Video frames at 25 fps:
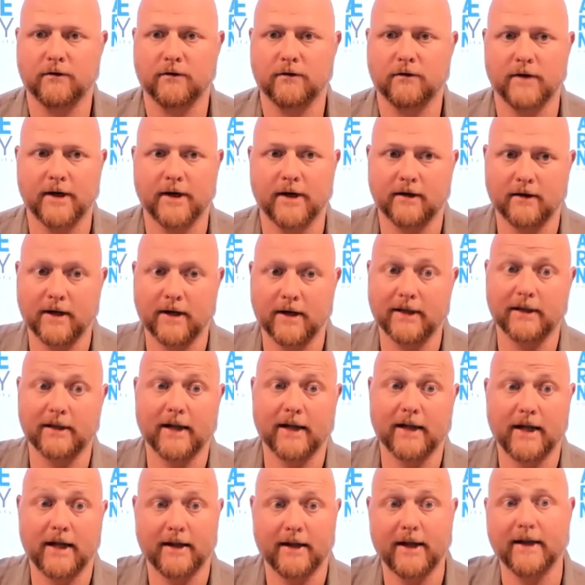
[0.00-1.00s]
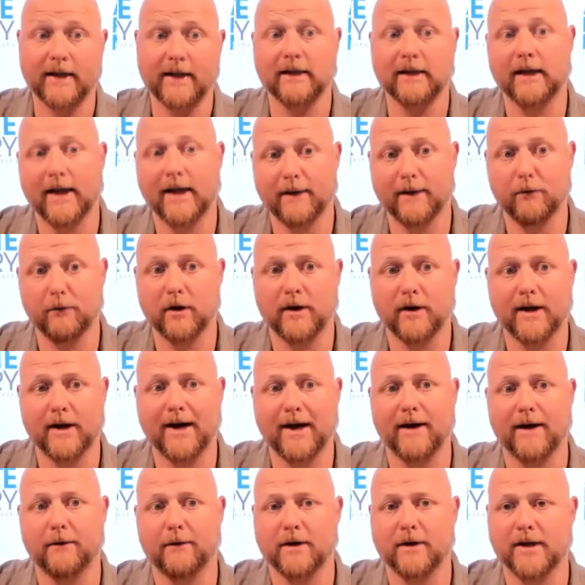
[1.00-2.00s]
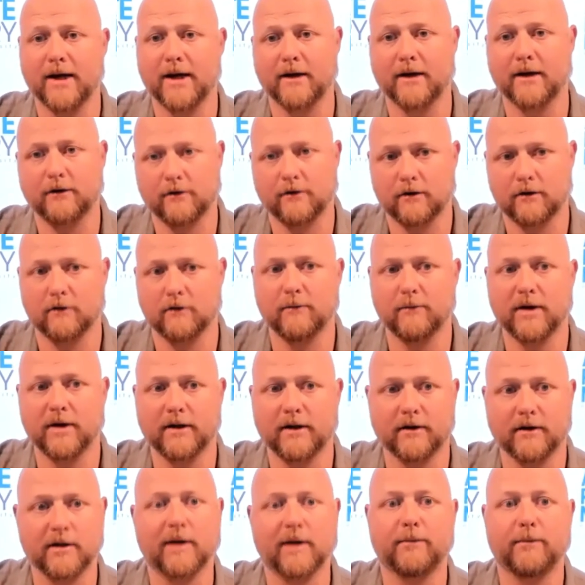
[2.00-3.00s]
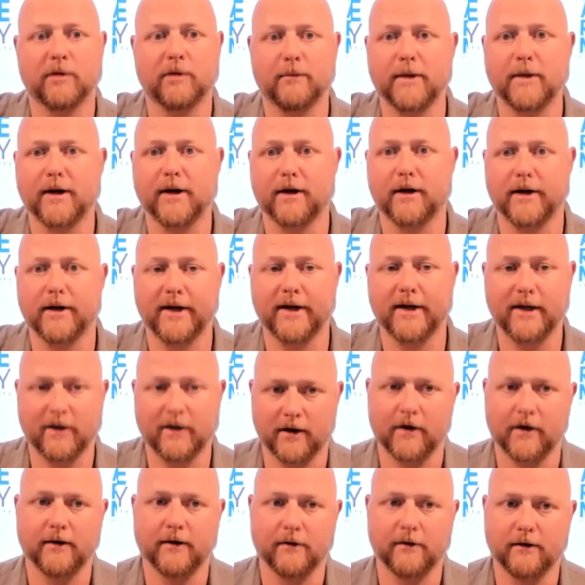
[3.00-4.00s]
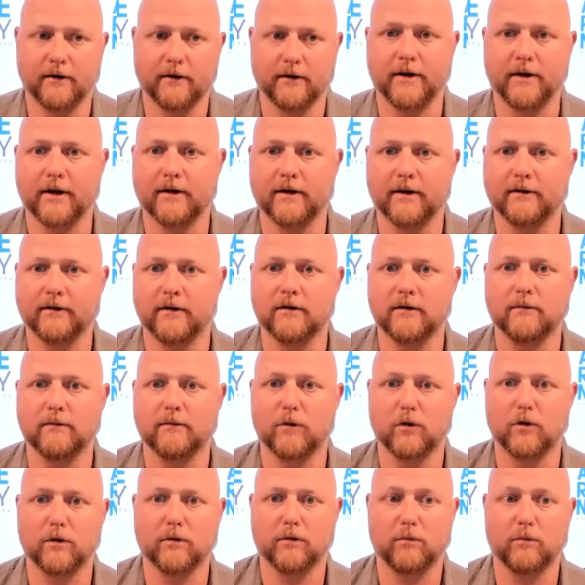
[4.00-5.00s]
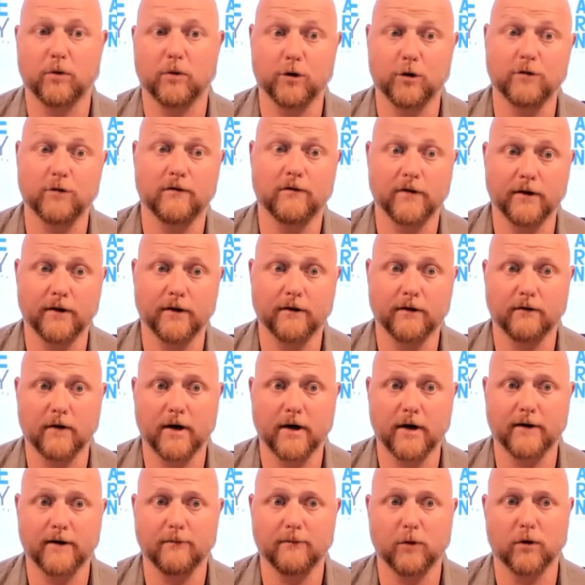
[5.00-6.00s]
They led with that when that should have been supplementary to other things that are more proven, right?